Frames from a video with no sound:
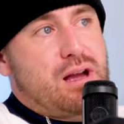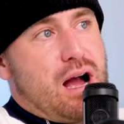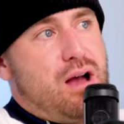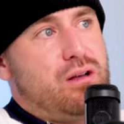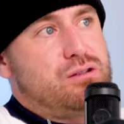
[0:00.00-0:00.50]
I
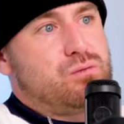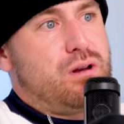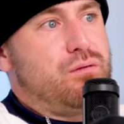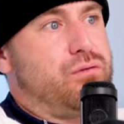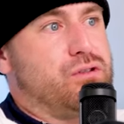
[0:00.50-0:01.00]
think Kyle
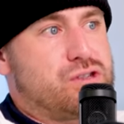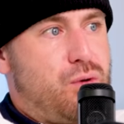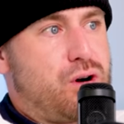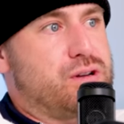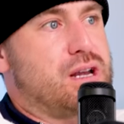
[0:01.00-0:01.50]
is one of
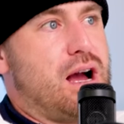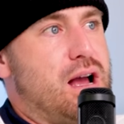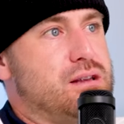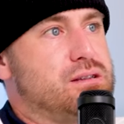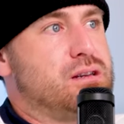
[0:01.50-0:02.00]
the smartest
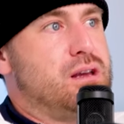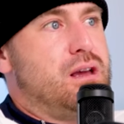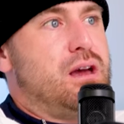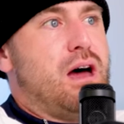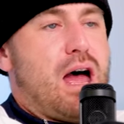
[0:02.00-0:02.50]
guys
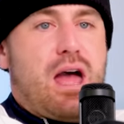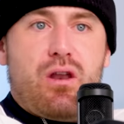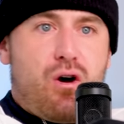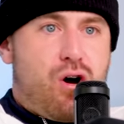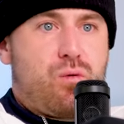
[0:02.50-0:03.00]

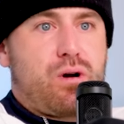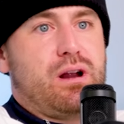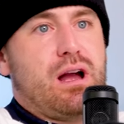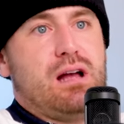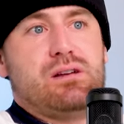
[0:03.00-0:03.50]
and
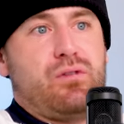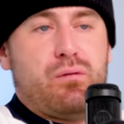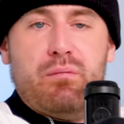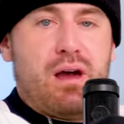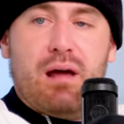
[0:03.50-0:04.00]
hardworking guys
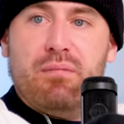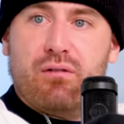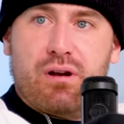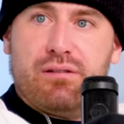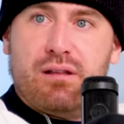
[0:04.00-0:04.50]
I've ever met.
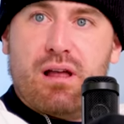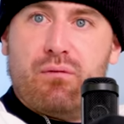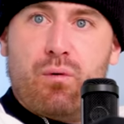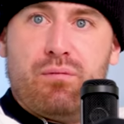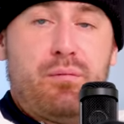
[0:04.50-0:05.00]
I'm never going to
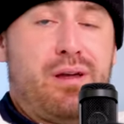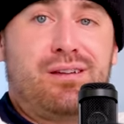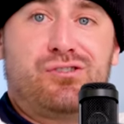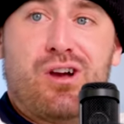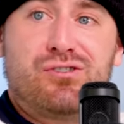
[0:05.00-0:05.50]
take that away from
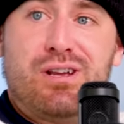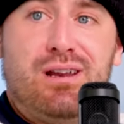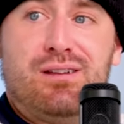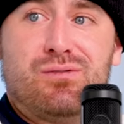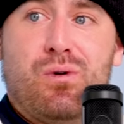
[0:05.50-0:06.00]
him. Yeah. John
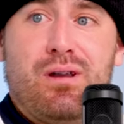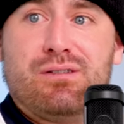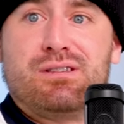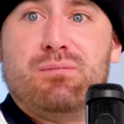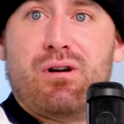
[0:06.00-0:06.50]
Shahidi is
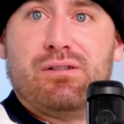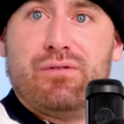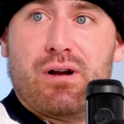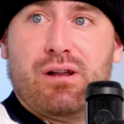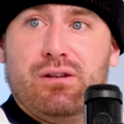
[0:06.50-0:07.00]
one of the
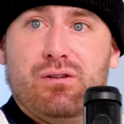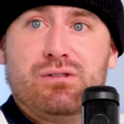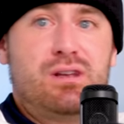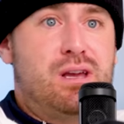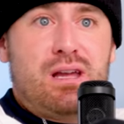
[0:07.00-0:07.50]
smartest fucking
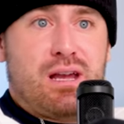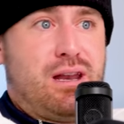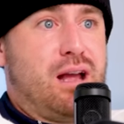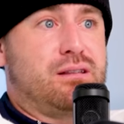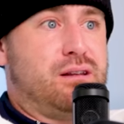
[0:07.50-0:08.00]
dudes,
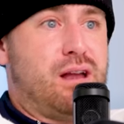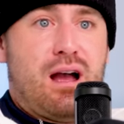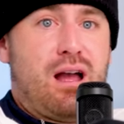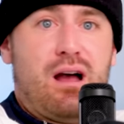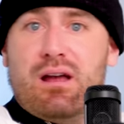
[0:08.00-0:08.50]

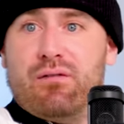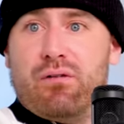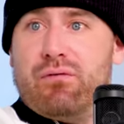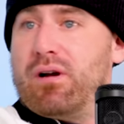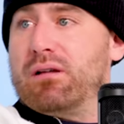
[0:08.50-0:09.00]
connected guy
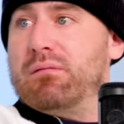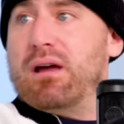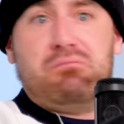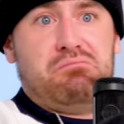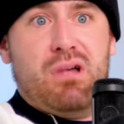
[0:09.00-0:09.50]
I've ever
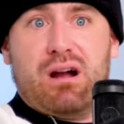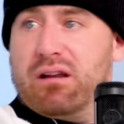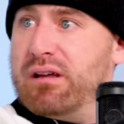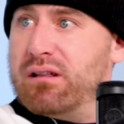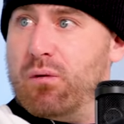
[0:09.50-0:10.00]
fucking met. I'm
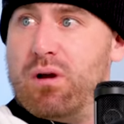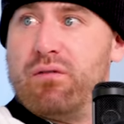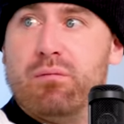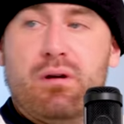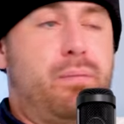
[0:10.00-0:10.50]
not going to take that
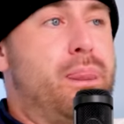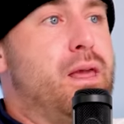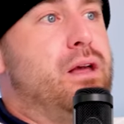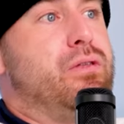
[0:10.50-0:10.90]
away from him.